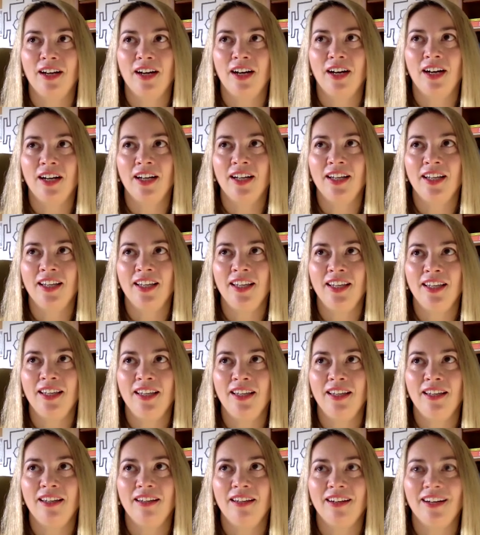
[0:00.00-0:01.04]

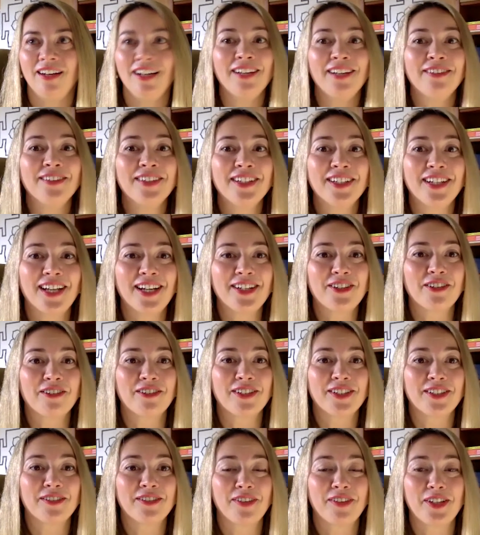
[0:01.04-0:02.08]
I live in a natural
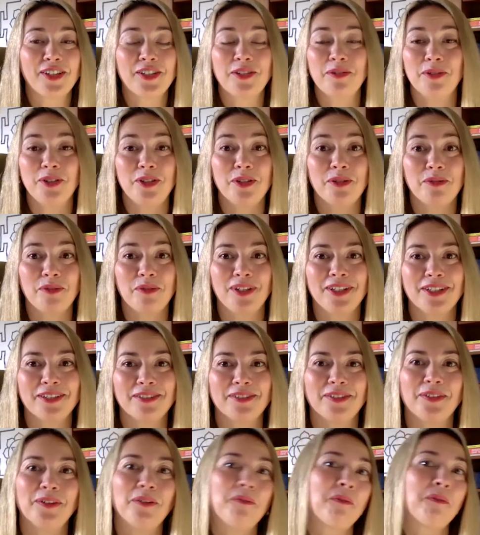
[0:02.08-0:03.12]
reservation, which is
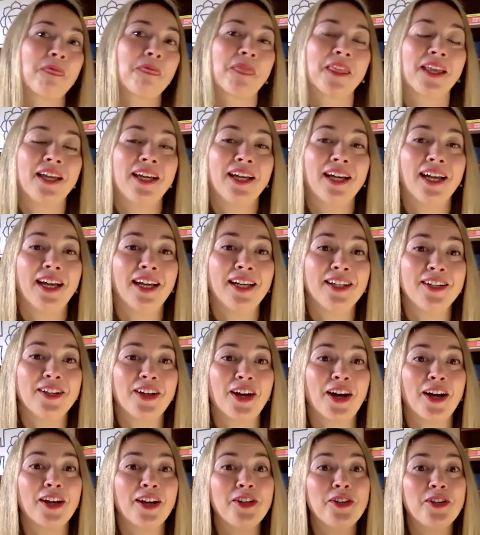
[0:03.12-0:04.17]
wonderful. And
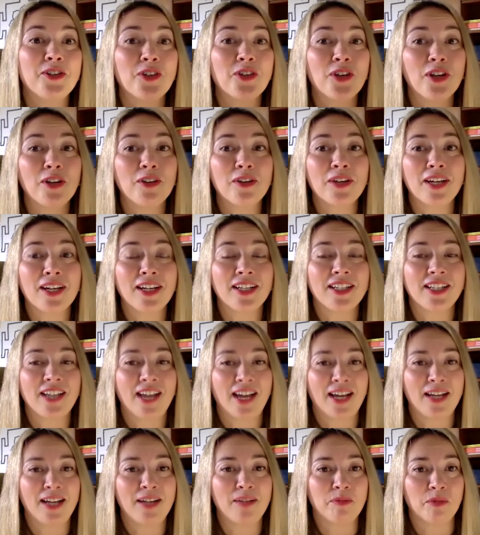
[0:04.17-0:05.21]
I enjoy looking at
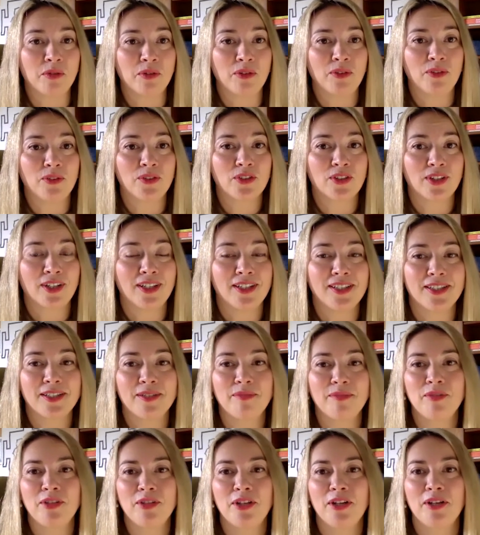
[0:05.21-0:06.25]
animals. And
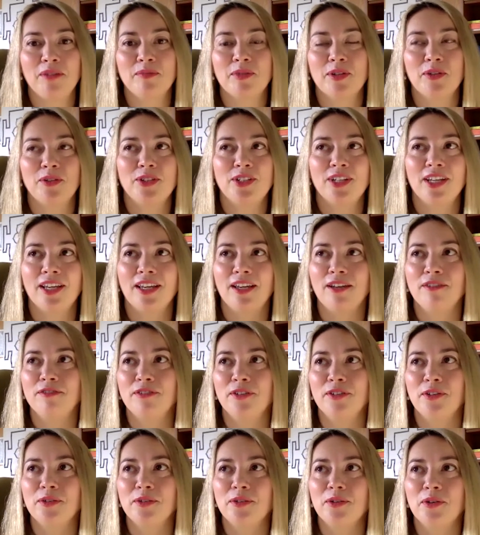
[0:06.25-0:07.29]
sometimes I was taking
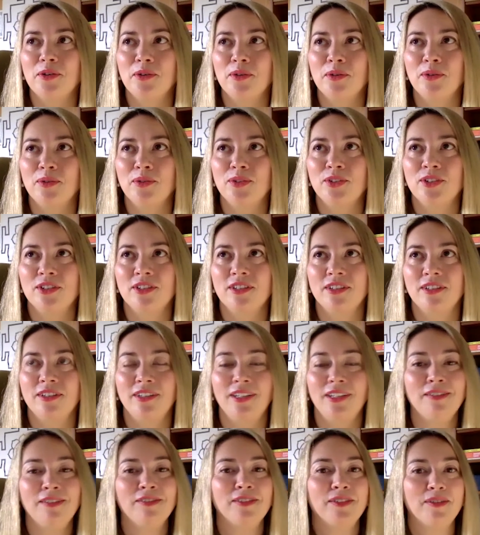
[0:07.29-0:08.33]
phone calls,
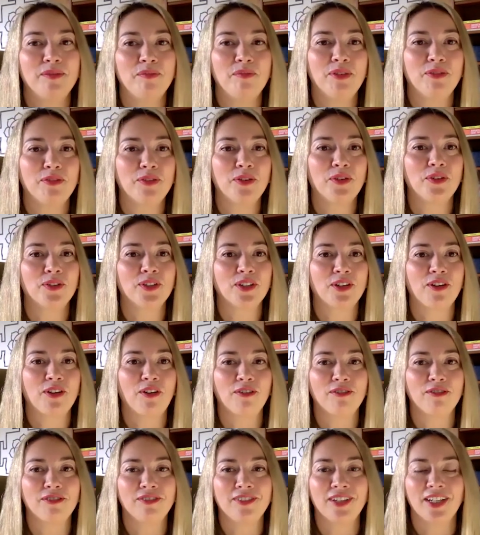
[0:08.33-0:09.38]
even before the
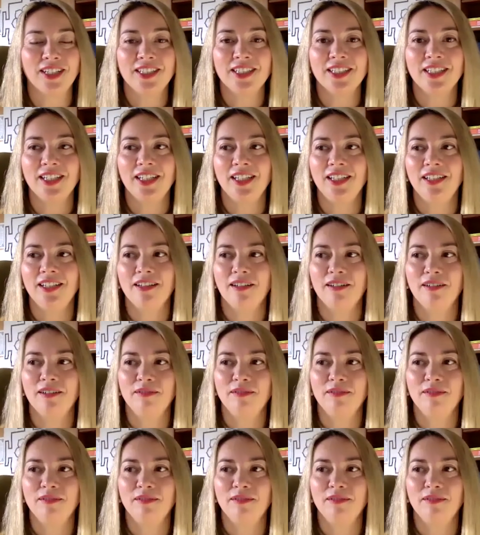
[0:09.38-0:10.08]
COVID-19.